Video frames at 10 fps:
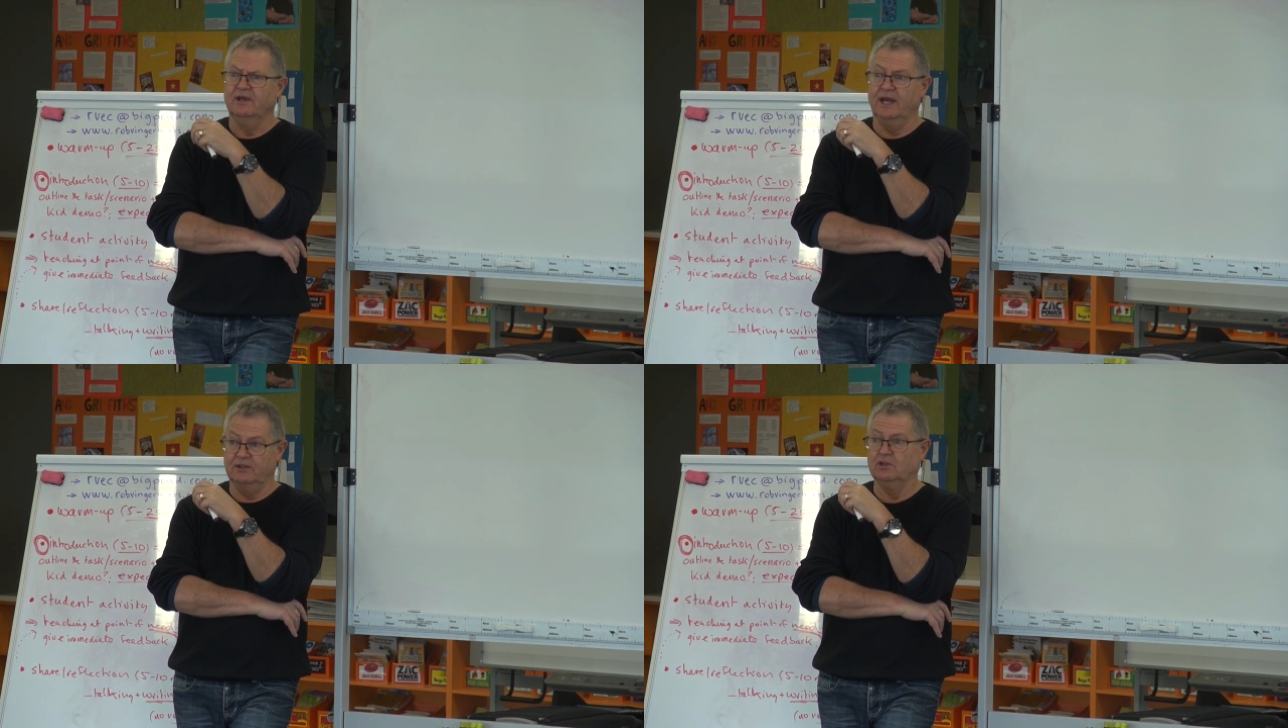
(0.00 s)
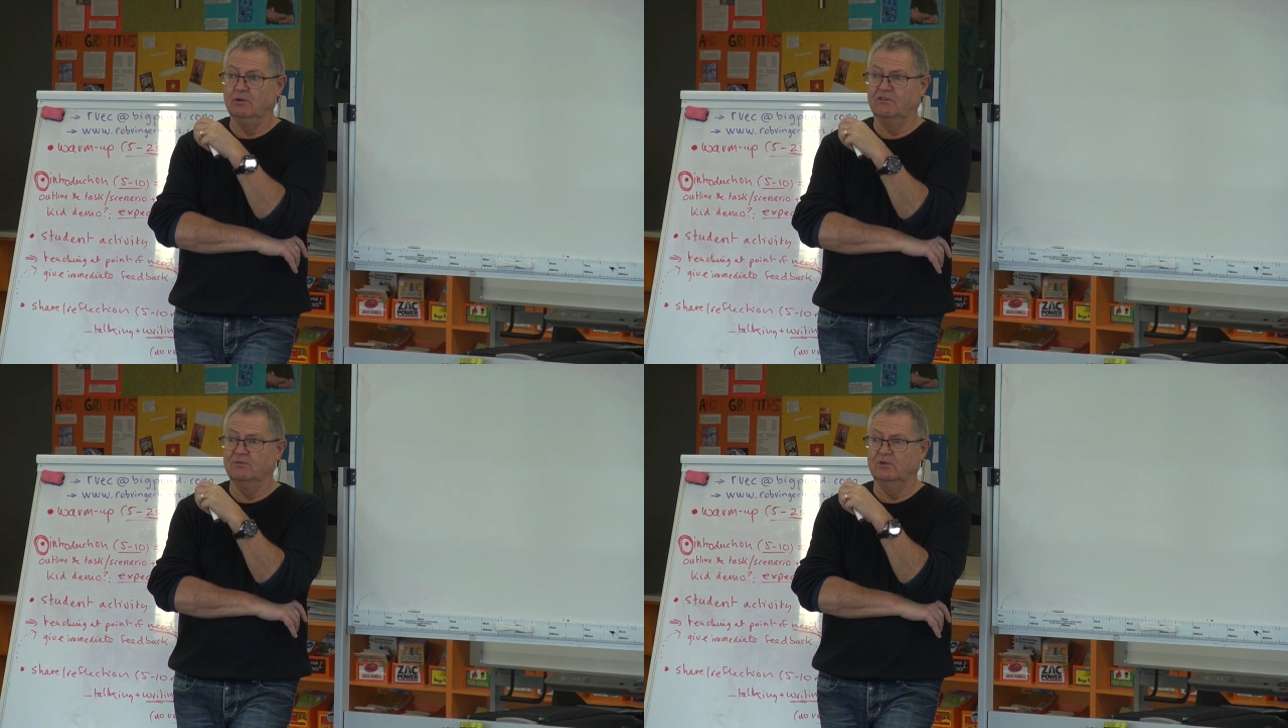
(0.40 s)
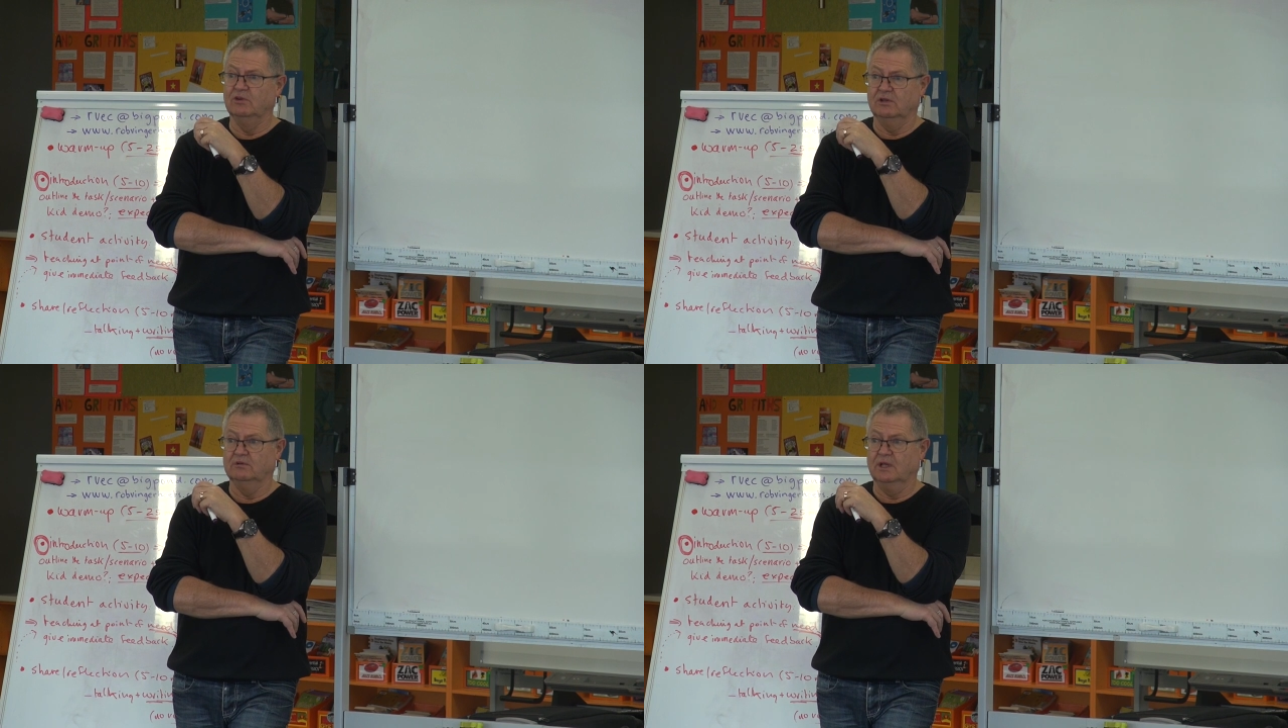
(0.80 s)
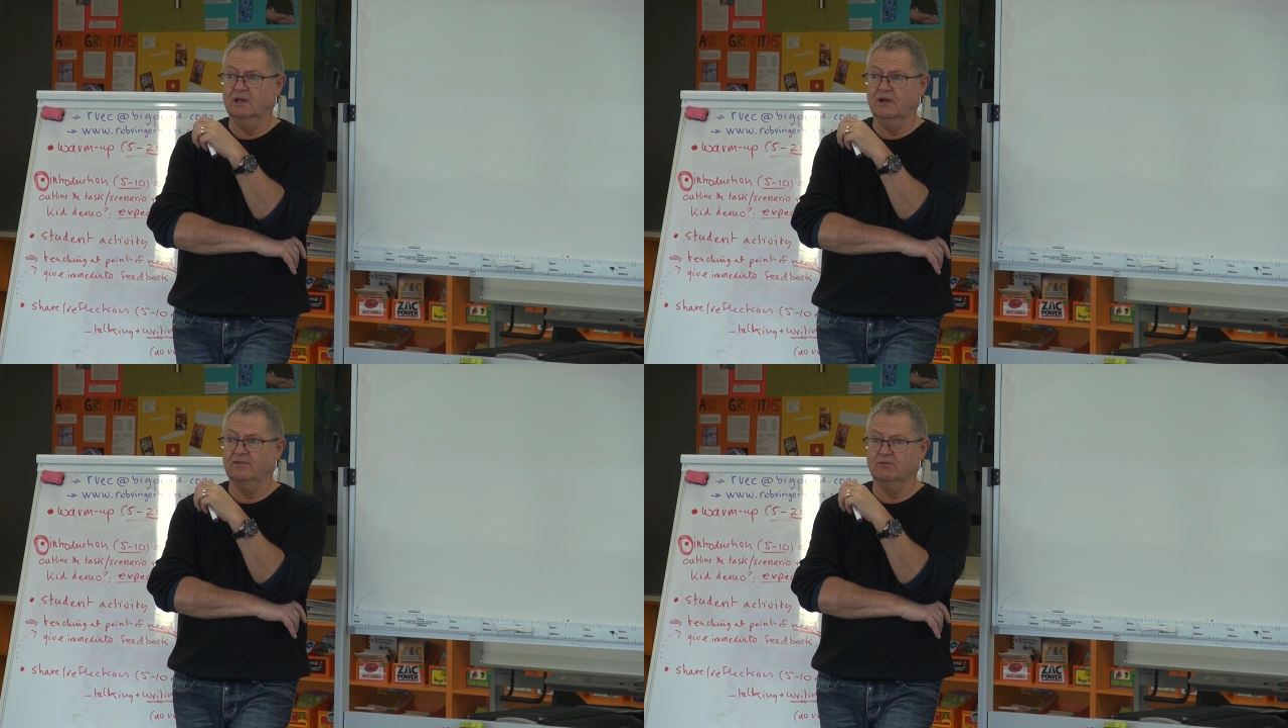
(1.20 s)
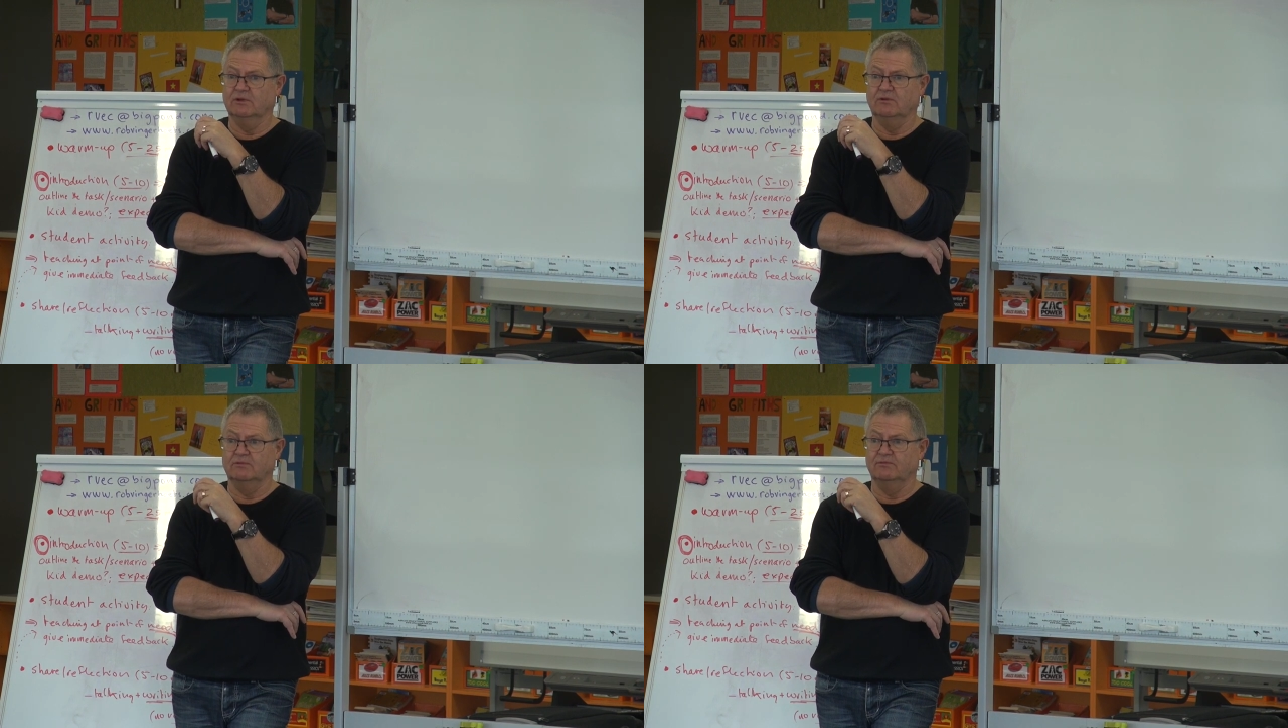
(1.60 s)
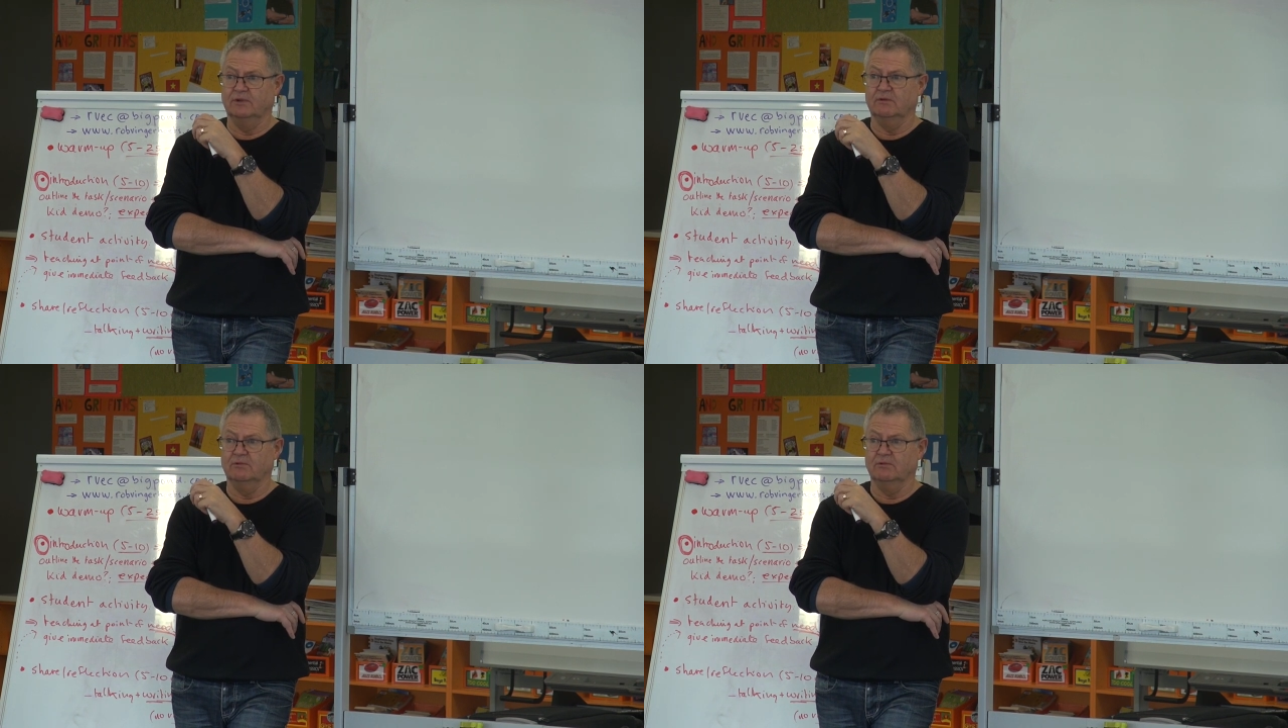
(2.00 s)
And two of them were they were having a real uh,